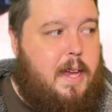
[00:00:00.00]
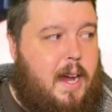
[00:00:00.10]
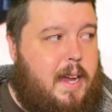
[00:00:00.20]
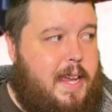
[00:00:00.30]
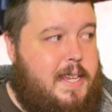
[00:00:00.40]

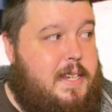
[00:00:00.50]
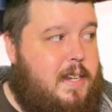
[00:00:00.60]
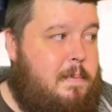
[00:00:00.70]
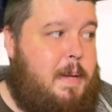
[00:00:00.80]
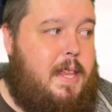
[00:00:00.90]
that isn't
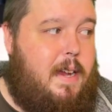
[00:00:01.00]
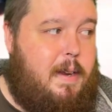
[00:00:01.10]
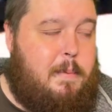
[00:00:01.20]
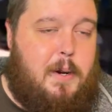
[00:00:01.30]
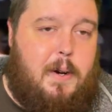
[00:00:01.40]
going to be there
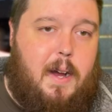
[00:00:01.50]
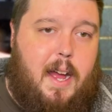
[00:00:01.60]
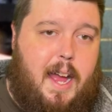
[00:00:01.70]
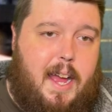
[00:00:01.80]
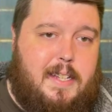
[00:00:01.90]
anymore,
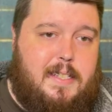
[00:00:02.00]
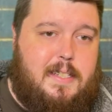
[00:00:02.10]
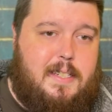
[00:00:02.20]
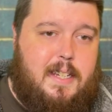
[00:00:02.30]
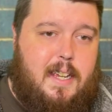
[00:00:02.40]

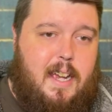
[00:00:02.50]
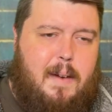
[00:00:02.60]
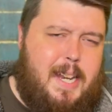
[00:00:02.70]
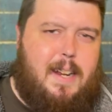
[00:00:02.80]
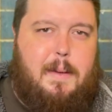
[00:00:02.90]
and
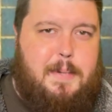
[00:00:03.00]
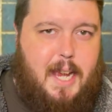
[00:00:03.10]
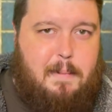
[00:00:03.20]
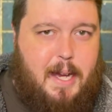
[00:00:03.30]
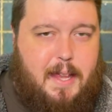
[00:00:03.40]
I'm a little
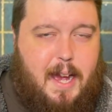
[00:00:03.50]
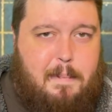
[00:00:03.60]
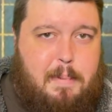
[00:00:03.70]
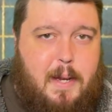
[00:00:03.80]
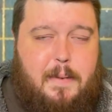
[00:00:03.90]
upset about
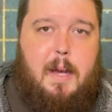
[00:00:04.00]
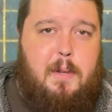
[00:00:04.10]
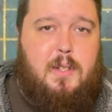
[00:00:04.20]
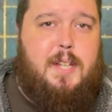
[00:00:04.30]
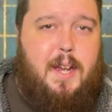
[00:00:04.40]
that, but
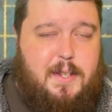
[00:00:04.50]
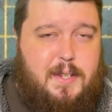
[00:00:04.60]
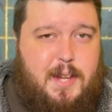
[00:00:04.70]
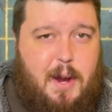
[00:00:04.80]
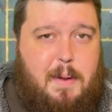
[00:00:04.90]
I'm not
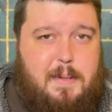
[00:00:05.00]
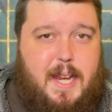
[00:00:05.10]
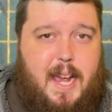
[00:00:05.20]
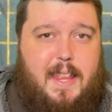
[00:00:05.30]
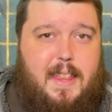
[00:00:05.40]
so
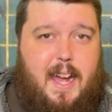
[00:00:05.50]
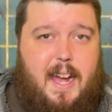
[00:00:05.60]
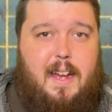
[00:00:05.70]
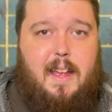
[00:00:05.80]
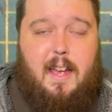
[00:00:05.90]
upset
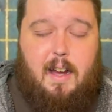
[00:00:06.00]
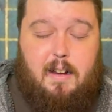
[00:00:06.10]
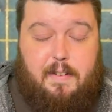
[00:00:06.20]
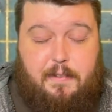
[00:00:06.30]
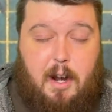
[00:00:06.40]
that
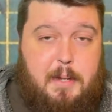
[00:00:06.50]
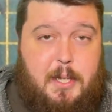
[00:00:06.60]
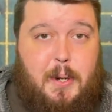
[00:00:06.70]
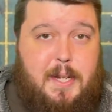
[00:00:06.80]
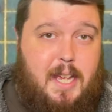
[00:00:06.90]
I'm going to throw my
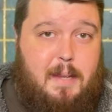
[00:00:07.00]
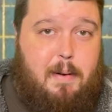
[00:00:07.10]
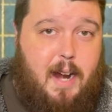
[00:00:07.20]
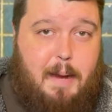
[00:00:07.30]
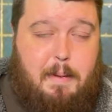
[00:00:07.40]
toys out the
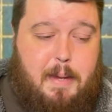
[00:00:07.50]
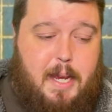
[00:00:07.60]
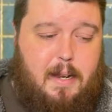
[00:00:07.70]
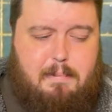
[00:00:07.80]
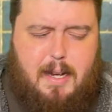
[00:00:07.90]
pram and
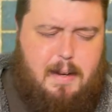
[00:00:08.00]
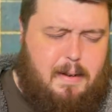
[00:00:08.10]
be like, no,